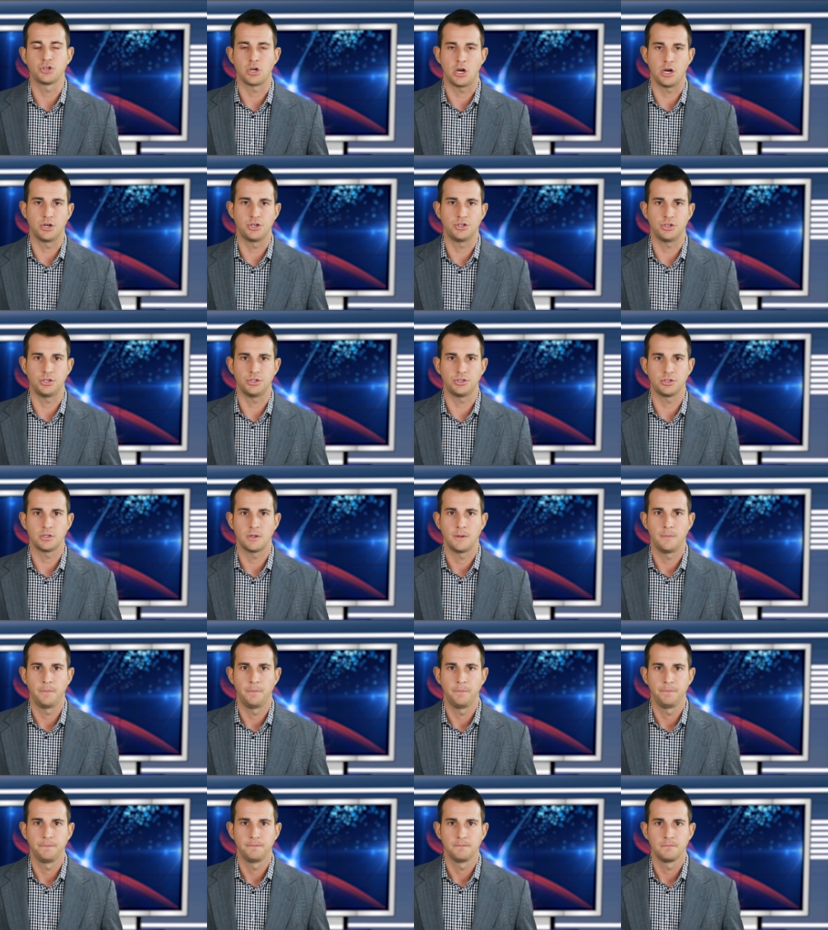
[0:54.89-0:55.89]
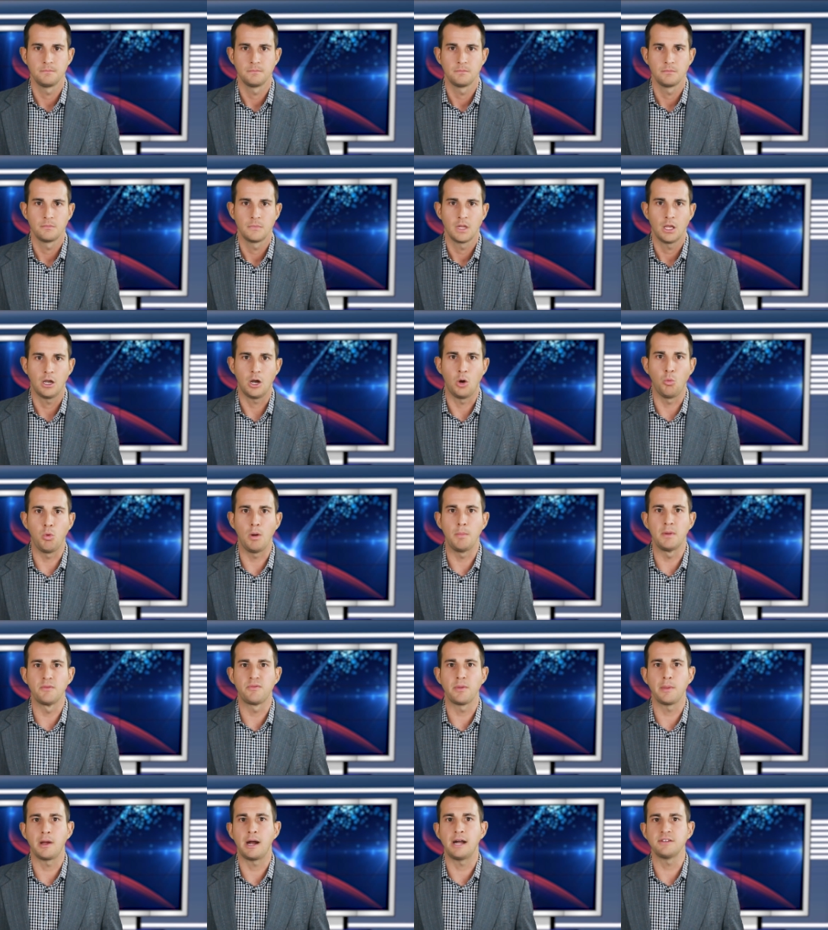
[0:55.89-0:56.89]
charges. A
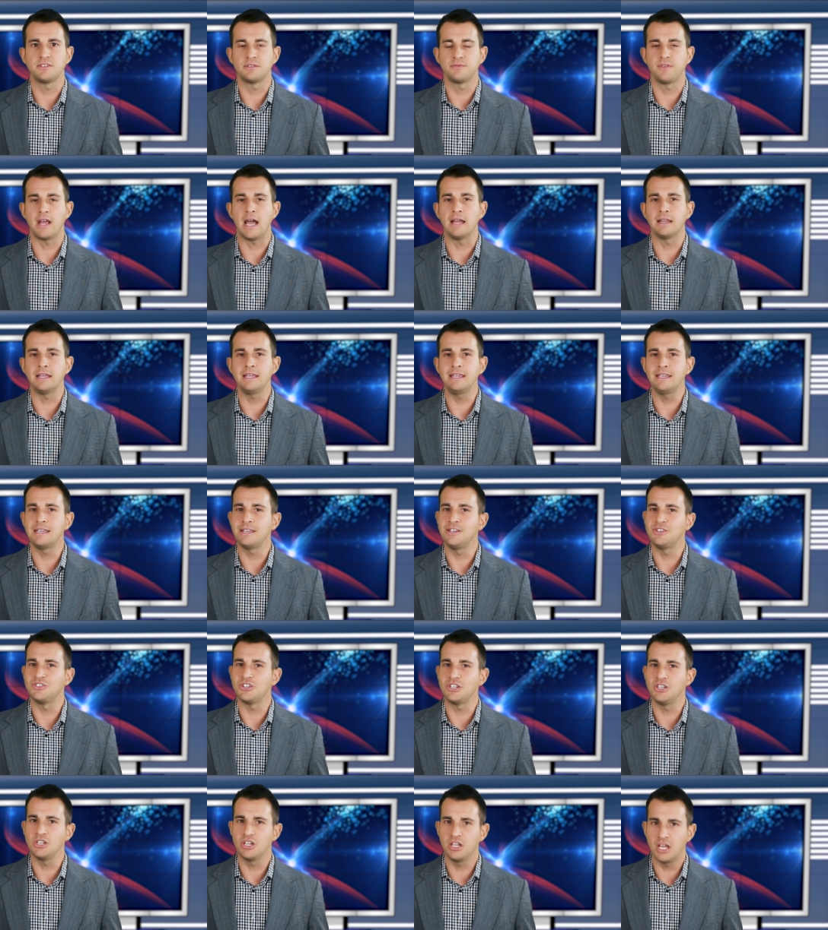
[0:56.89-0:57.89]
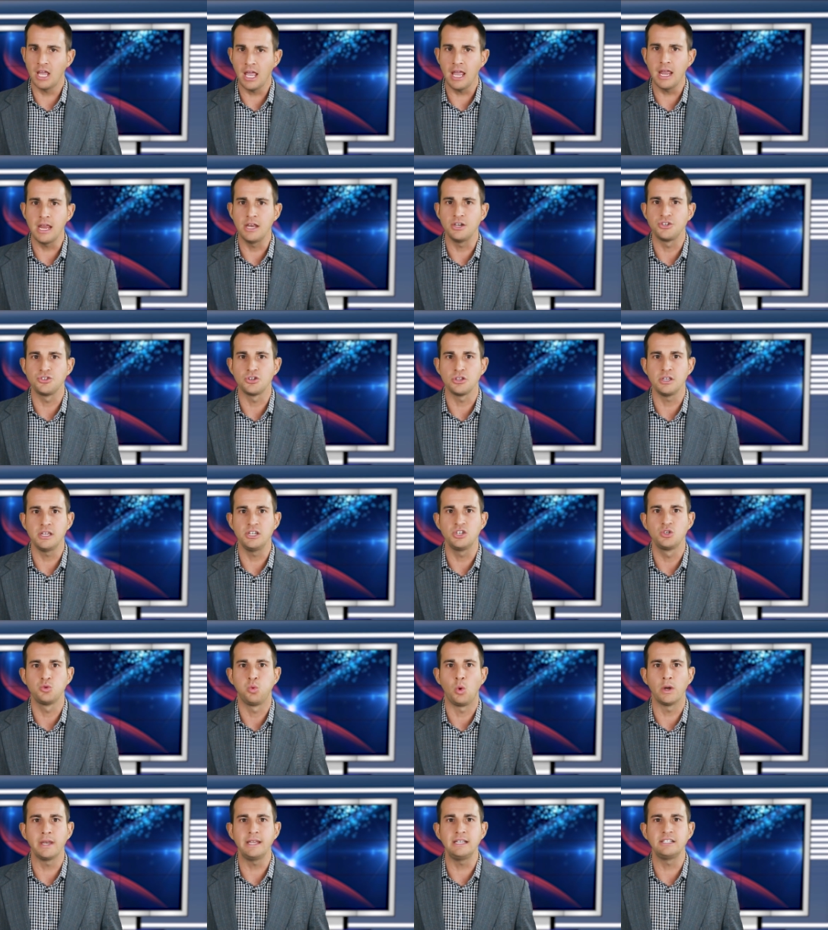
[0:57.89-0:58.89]
woman from the Hudson Valley is engaged to the
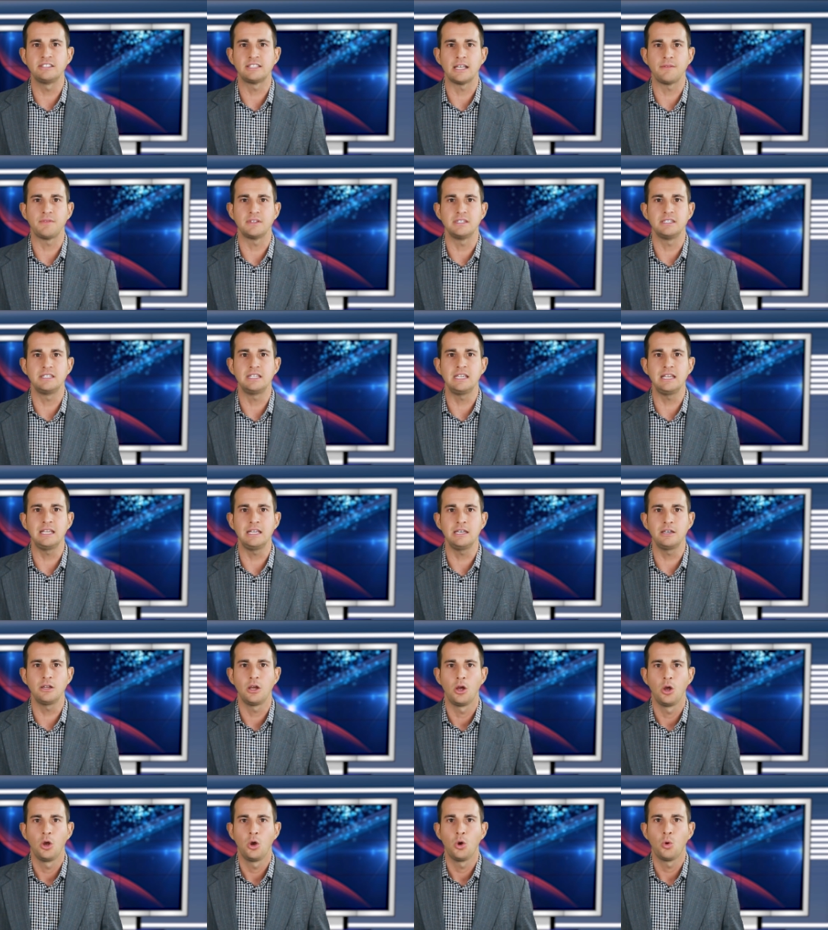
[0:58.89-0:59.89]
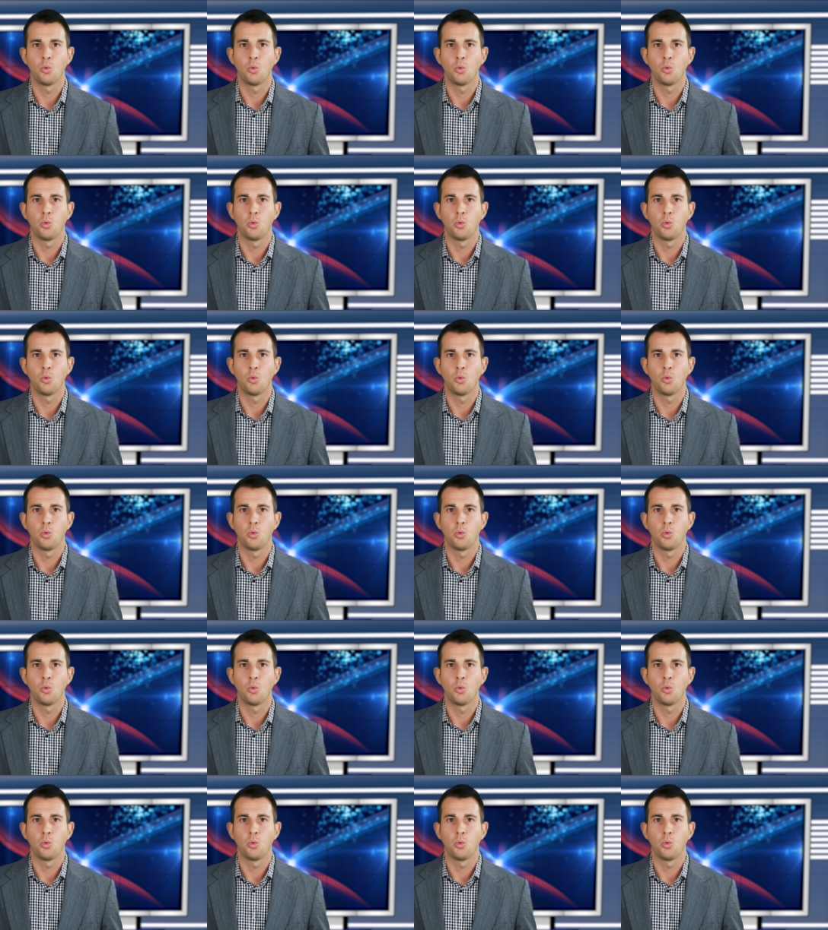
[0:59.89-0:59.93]
2017